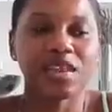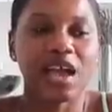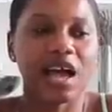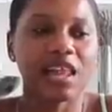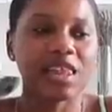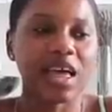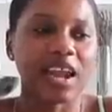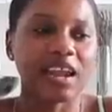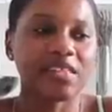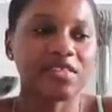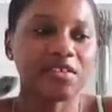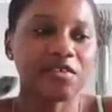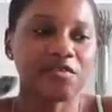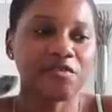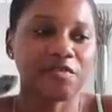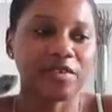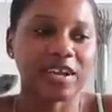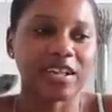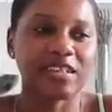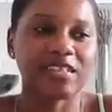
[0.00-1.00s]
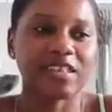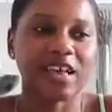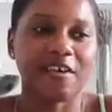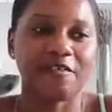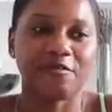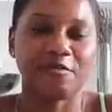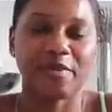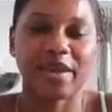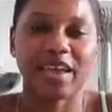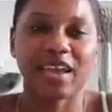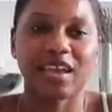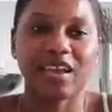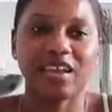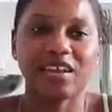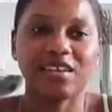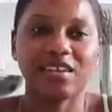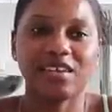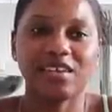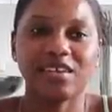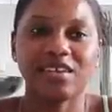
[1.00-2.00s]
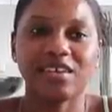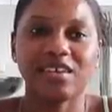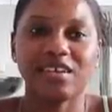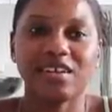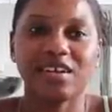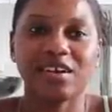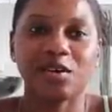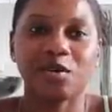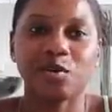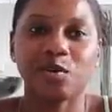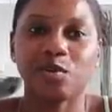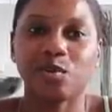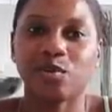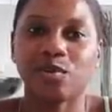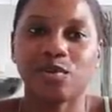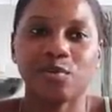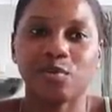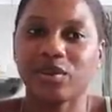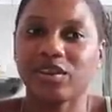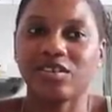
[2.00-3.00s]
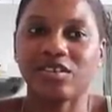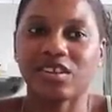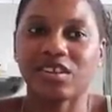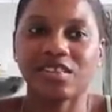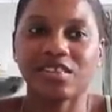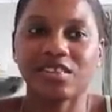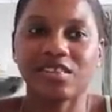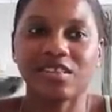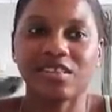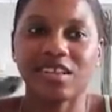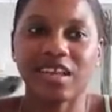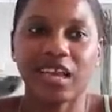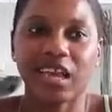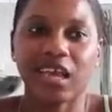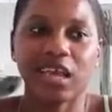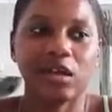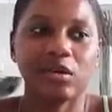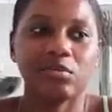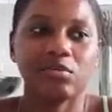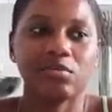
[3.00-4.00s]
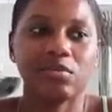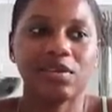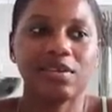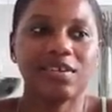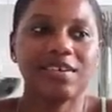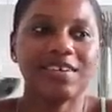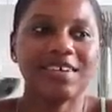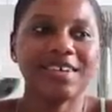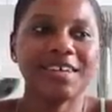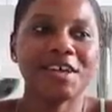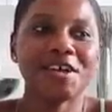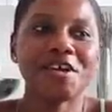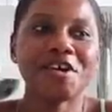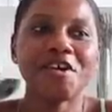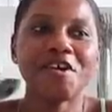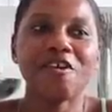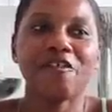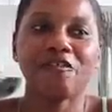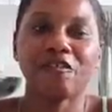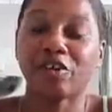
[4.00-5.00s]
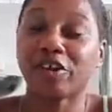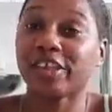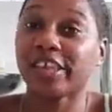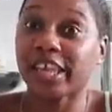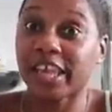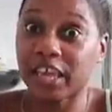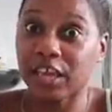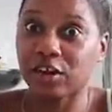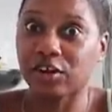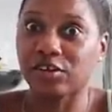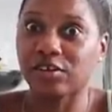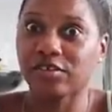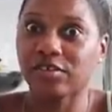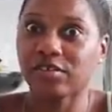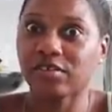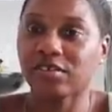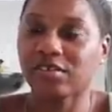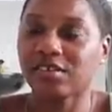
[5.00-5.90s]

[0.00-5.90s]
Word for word: A lot of the friends I've made, we just DM for years.